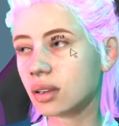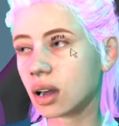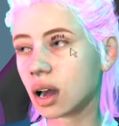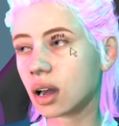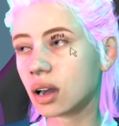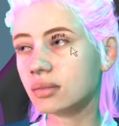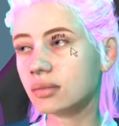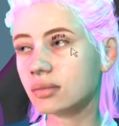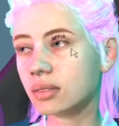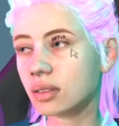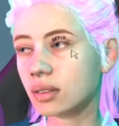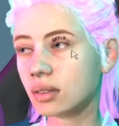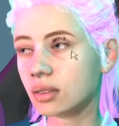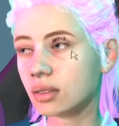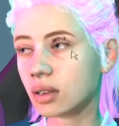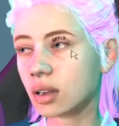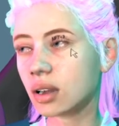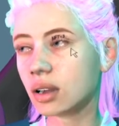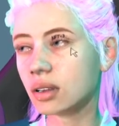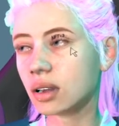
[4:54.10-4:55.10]
If you
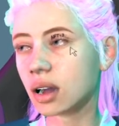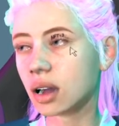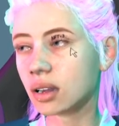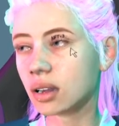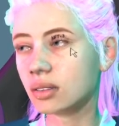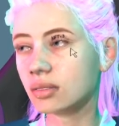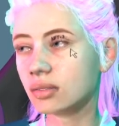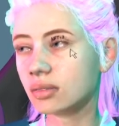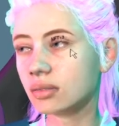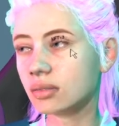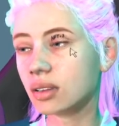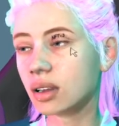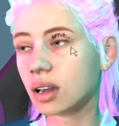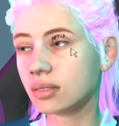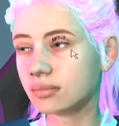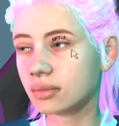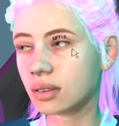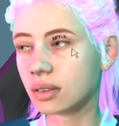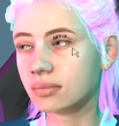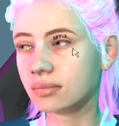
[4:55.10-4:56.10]
go here to
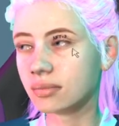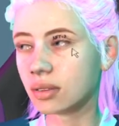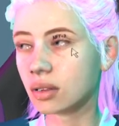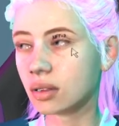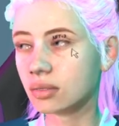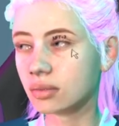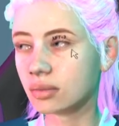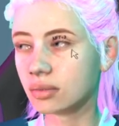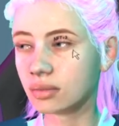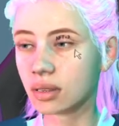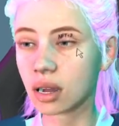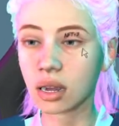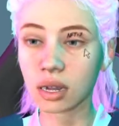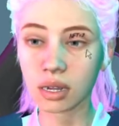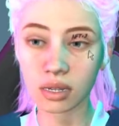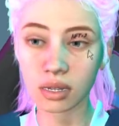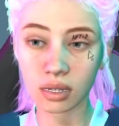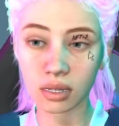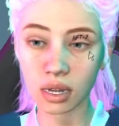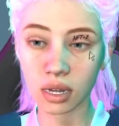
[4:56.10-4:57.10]
display mode
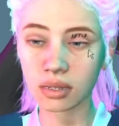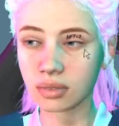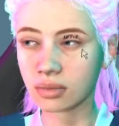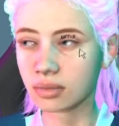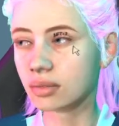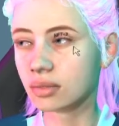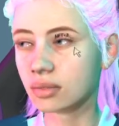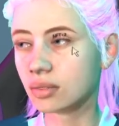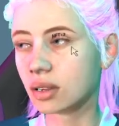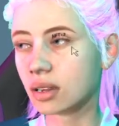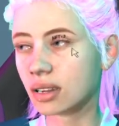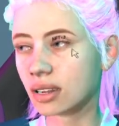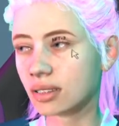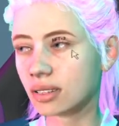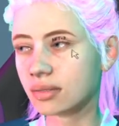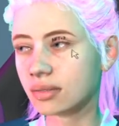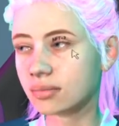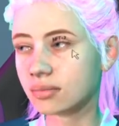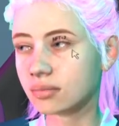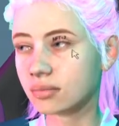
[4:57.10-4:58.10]
and you
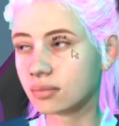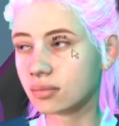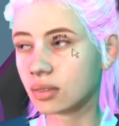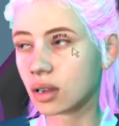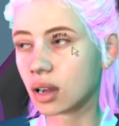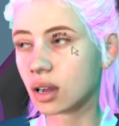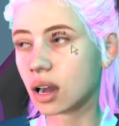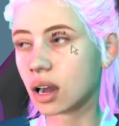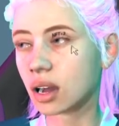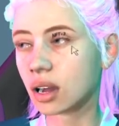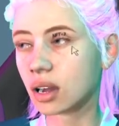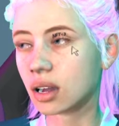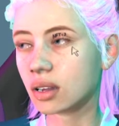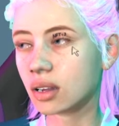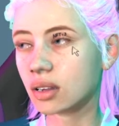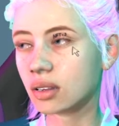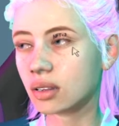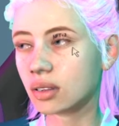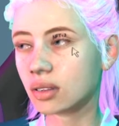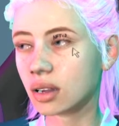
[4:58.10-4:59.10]
enable
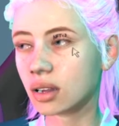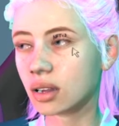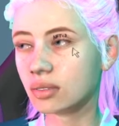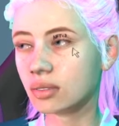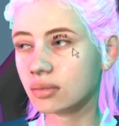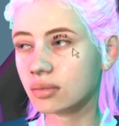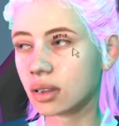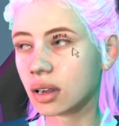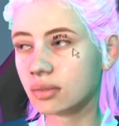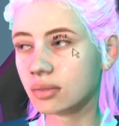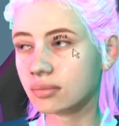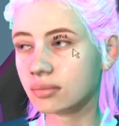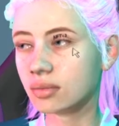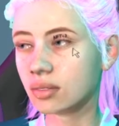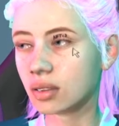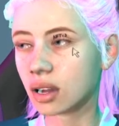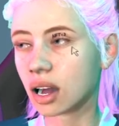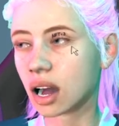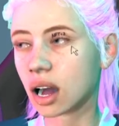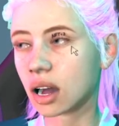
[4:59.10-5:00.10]
ground
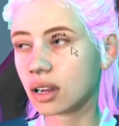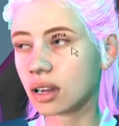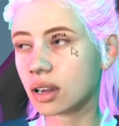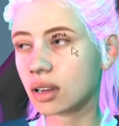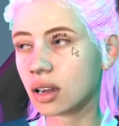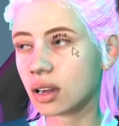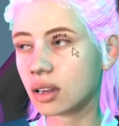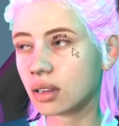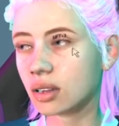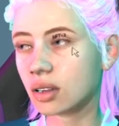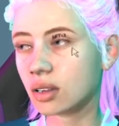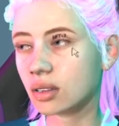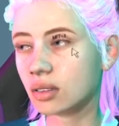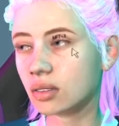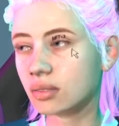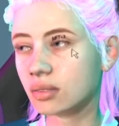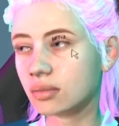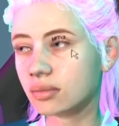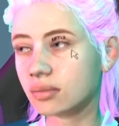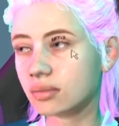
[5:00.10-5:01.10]
shading
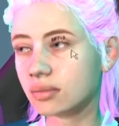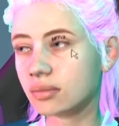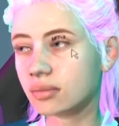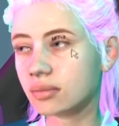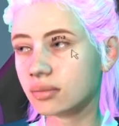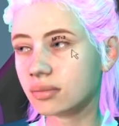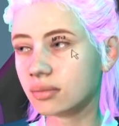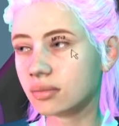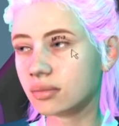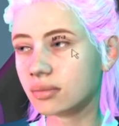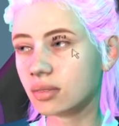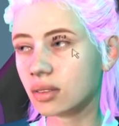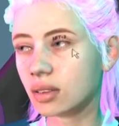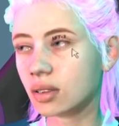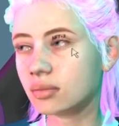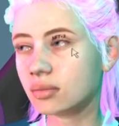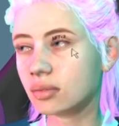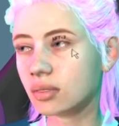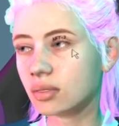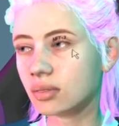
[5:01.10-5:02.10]

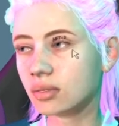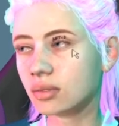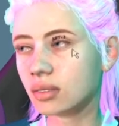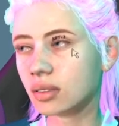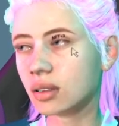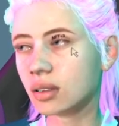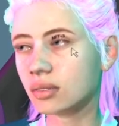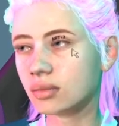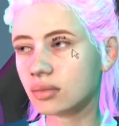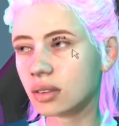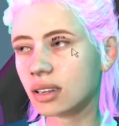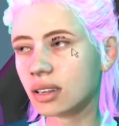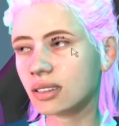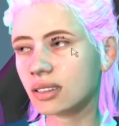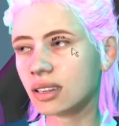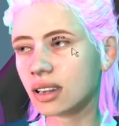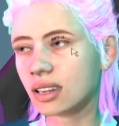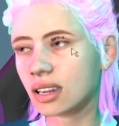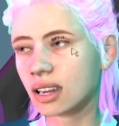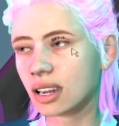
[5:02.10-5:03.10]
go red
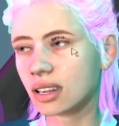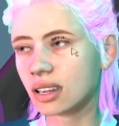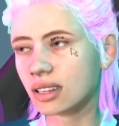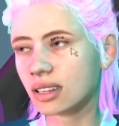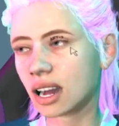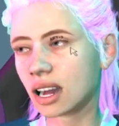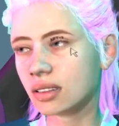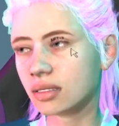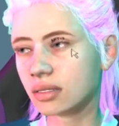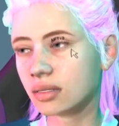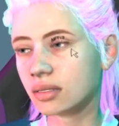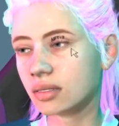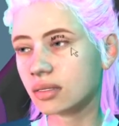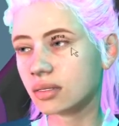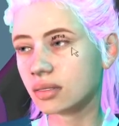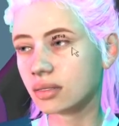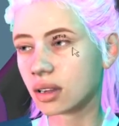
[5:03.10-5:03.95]
shading lines.